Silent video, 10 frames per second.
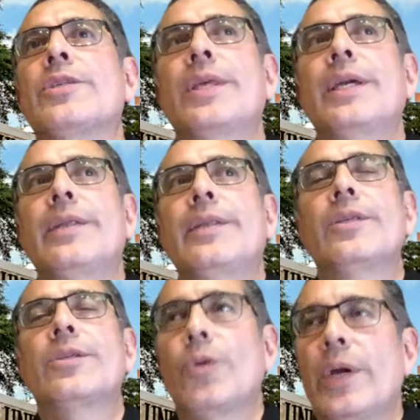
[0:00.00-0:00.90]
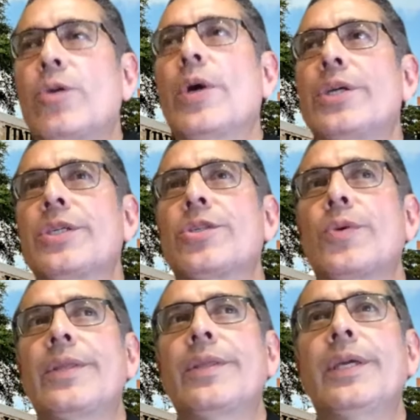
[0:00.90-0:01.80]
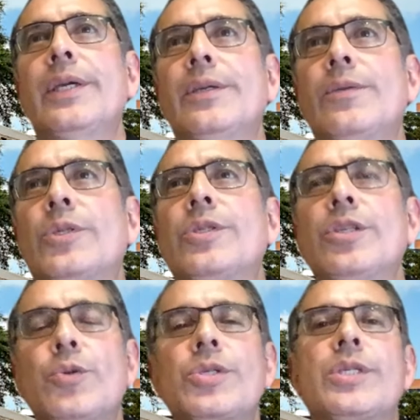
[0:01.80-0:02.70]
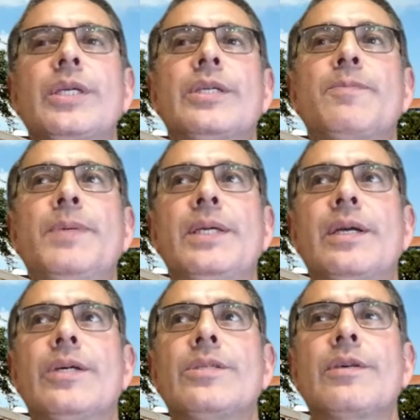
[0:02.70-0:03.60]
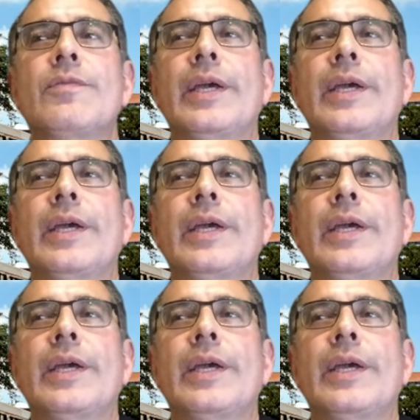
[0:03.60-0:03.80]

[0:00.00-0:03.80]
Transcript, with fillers: I think uh, it's a great question. So I think what's interesting is because of,